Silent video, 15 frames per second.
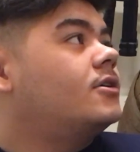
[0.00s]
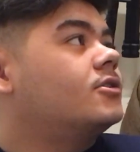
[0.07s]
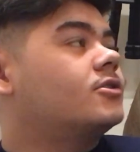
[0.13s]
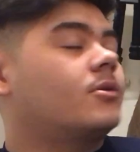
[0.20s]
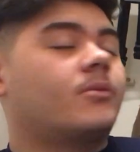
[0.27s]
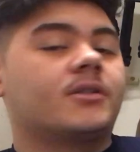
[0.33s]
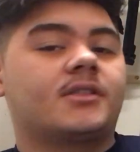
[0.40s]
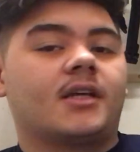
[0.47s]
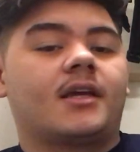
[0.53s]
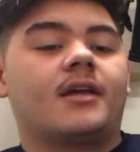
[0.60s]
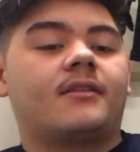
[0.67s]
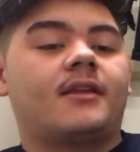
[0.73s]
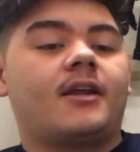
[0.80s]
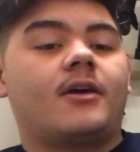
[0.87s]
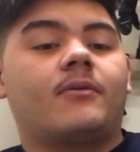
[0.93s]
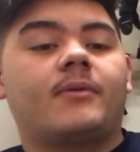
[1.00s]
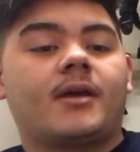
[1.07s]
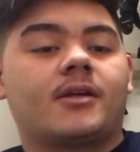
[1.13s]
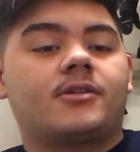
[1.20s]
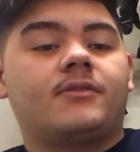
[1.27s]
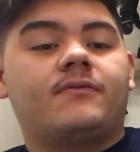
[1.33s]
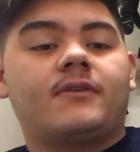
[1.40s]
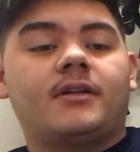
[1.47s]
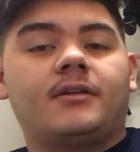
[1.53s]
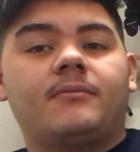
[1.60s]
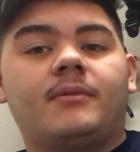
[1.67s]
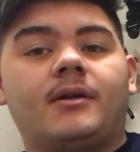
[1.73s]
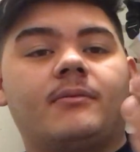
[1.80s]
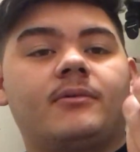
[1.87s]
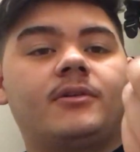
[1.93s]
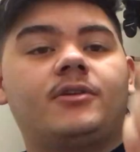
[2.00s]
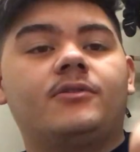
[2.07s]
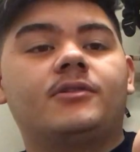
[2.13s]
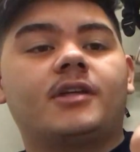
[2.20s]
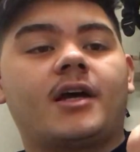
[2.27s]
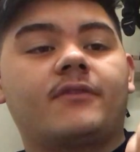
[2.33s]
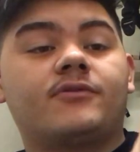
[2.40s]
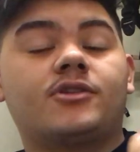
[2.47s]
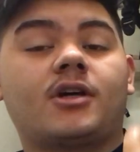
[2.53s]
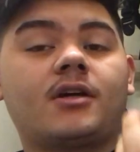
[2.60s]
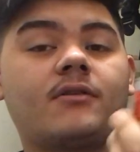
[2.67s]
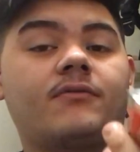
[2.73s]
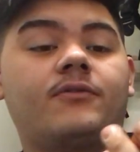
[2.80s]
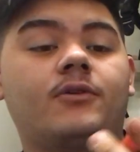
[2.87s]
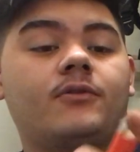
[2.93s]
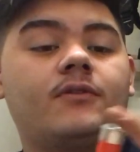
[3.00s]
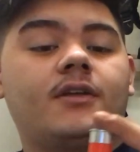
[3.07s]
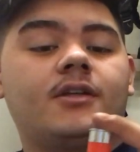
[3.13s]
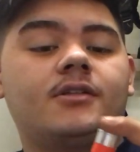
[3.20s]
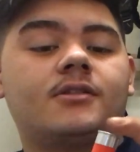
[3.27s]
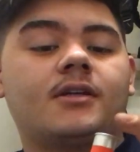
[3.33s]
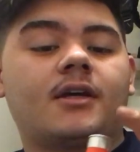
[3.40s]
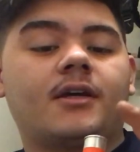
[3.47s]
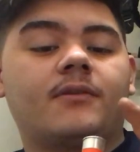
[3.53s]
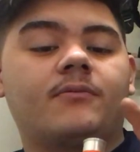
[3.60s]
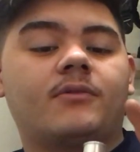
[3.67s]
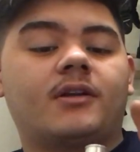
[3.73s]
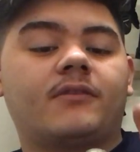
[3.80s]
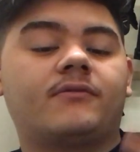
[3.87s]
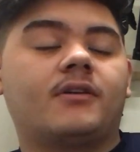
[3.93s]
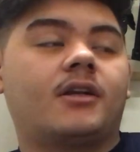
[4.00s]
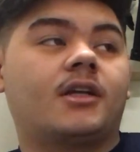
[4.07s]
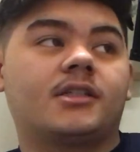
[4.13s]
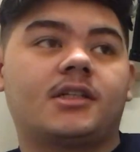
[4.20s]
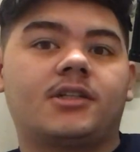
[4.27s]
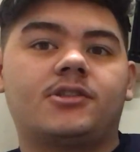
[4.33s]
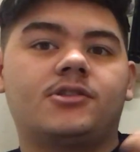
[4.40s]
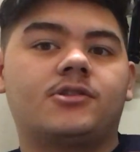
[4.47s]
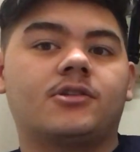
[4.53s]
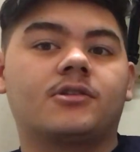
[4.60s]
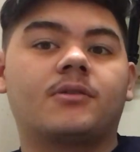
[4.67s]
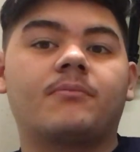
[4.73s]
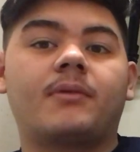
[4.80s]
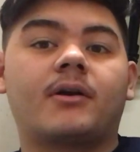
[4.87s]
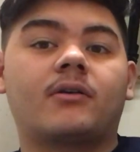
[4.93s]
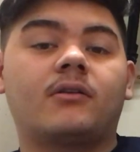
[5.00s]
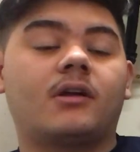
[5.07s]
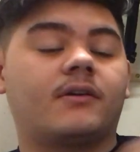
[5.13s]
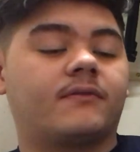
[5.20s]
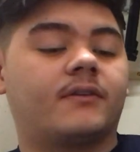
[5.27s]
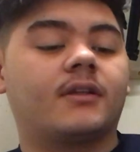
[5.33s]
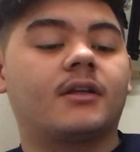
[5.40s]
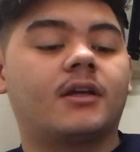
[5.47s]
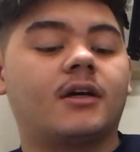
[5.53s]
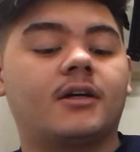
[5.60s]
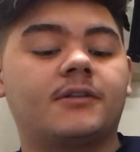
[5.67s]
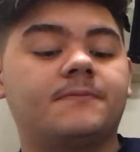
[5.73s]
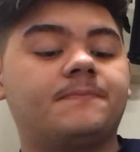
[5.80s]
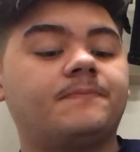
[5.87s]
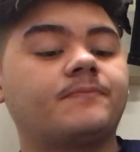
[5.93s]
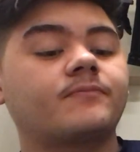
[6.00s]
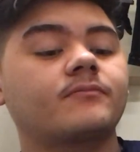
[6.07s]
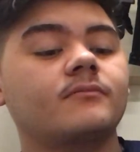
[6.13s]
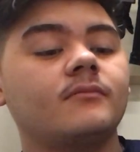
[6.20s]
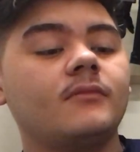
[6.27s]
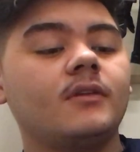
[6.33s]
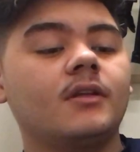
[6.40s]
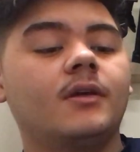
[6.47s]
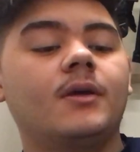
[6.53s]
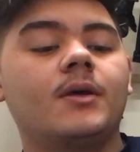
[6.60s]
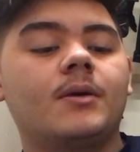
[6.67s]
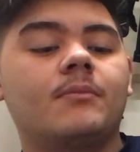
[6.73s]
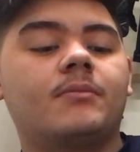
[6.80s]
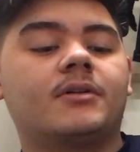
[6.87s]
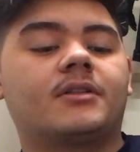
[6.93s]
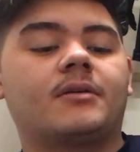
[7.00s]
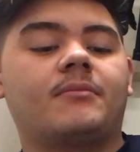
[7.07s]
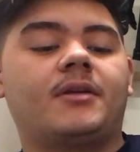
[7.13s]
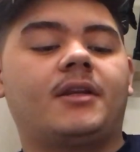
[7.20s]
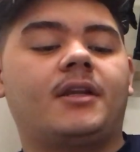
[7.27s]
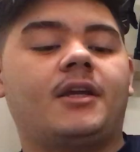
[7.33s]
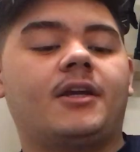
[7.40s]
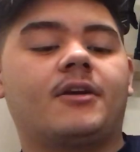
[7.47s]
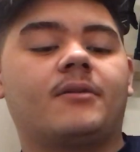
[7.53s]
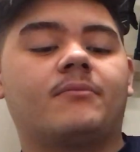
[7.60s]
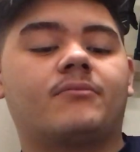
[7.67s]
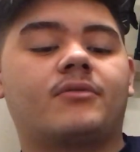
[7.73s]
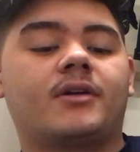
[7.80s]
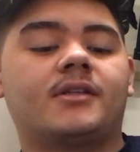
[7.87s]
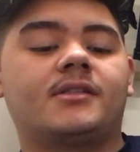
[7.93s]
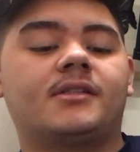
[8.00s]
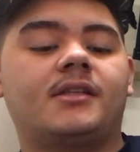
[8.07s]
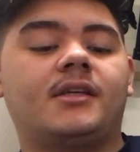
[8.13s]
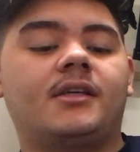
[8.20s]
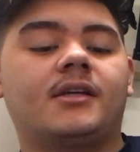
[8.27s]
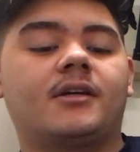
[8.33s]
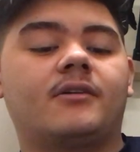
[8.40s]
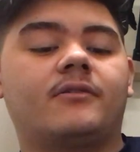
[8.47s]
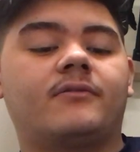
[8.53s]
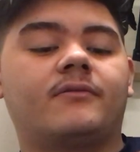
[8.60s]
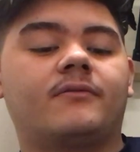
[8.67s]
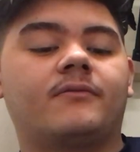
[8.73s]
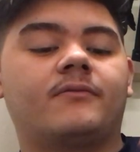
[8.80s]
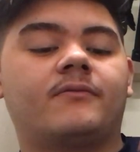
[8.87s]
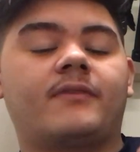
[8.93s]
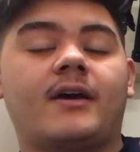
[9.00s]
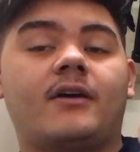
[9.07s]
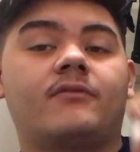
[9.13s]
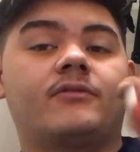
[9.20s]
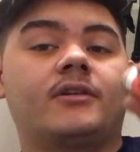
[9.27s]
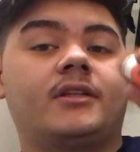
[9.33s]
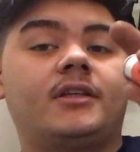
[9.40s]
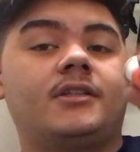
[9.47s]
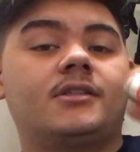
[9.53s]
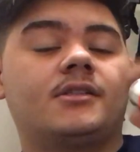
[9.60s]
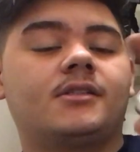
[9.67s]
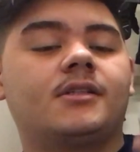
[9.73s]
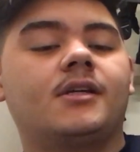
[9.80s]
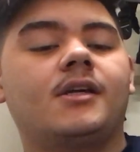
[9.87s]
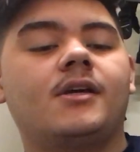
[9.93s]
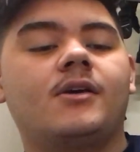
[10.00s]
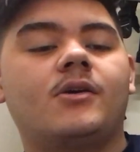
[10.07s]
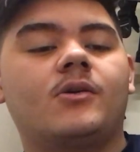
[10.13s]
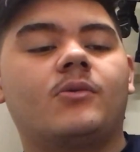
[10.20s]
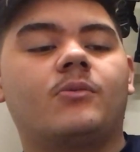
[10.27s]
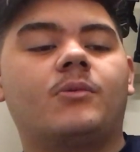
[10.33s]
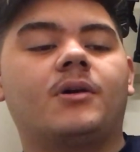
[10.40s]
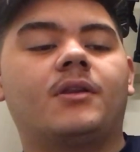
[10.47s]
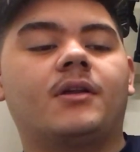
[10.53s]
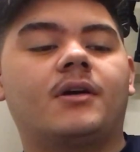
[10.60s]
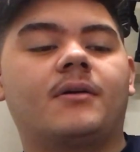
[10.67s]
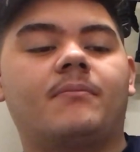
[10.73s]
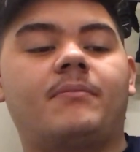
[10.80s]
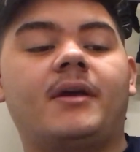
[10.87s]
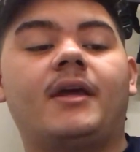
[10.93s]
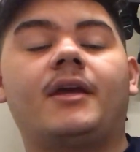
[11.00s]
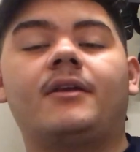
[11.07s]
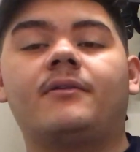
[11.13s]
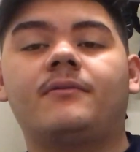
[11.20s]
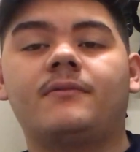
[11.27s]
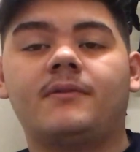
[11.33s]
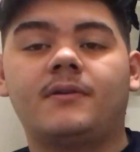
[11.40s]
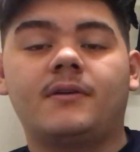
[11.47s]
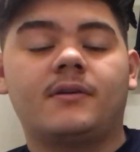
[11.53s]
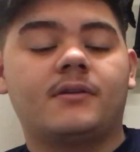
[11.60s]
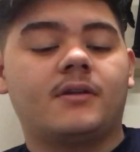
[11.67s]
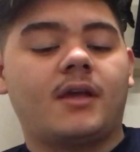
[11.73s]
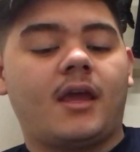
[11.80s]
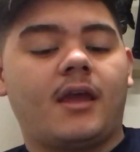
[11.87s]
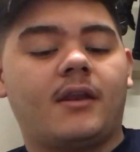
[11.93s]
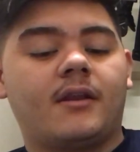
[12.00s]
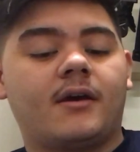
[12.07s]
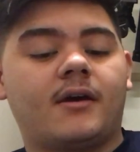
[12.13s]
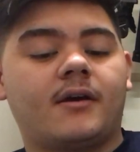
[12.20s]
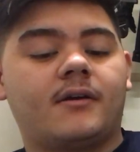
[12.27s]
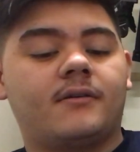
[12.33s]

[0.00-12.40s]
So once I get that, I'll actually finally be able to use it. I've shot a few of these. What I've done is I just took the barrel off the gun, put them in here, and pressed the valve release with a pin, and